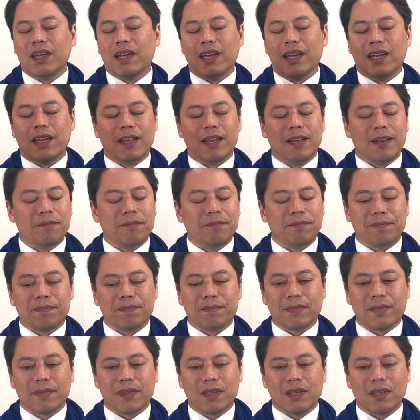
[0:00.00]
And,
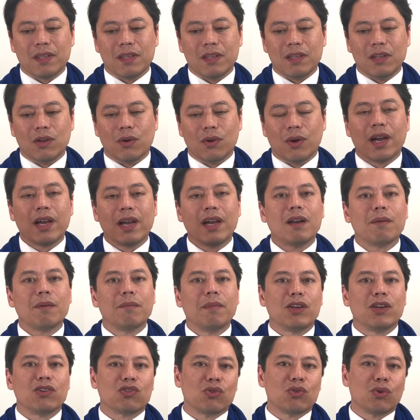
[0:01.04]
you know, I got to
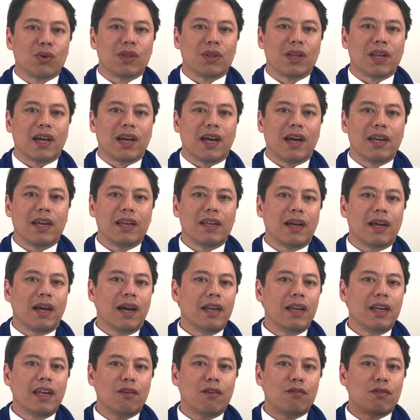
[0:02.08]
make sure that I
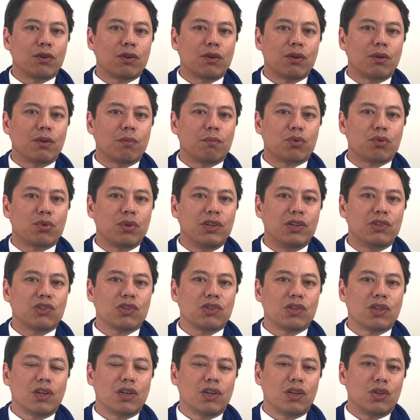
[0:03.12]
never preach
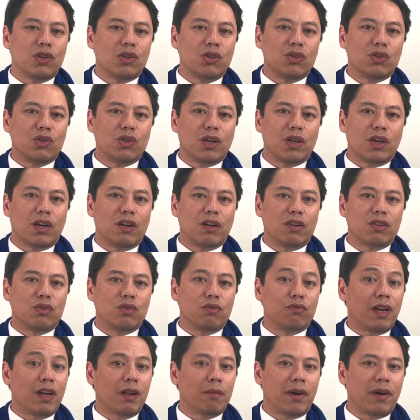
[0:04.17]
to
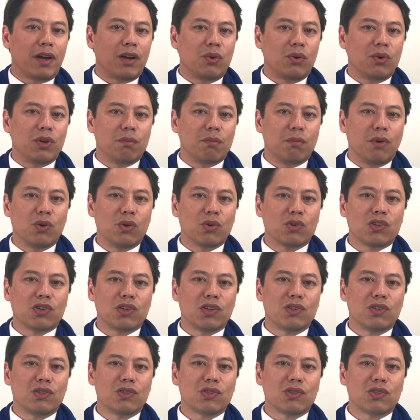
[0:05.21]
vent my own
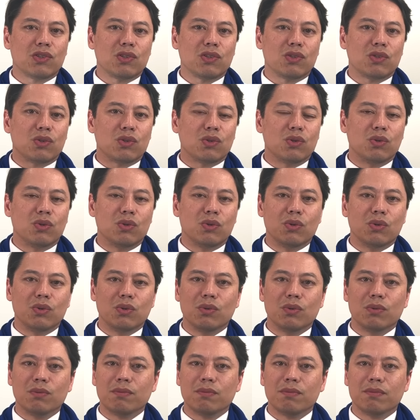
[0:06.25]
emotions,
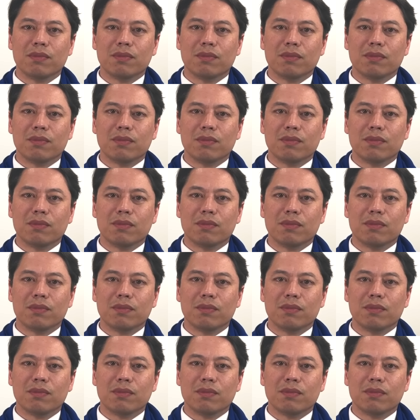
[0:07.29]
to